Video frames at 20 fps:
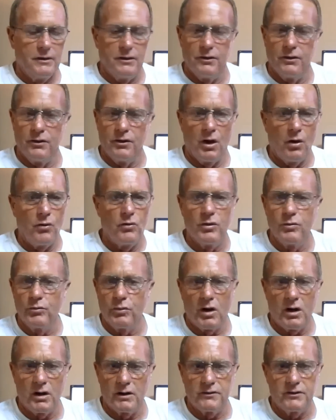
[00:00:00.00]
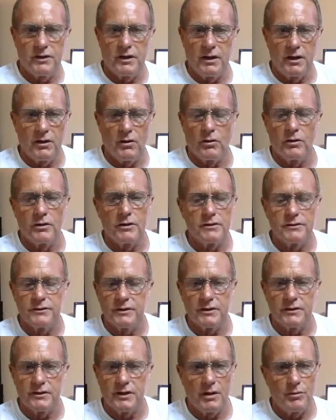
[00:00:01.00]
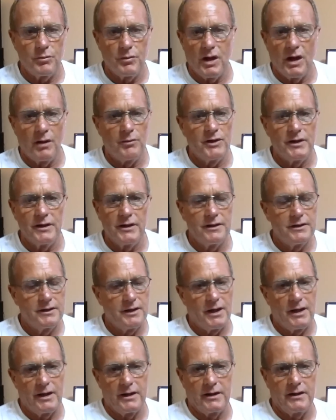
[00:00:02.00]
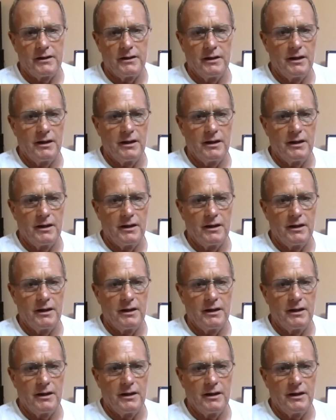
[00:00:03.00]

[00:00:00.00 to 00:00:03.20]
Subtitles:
No one barks any orders except Mama and Daddy,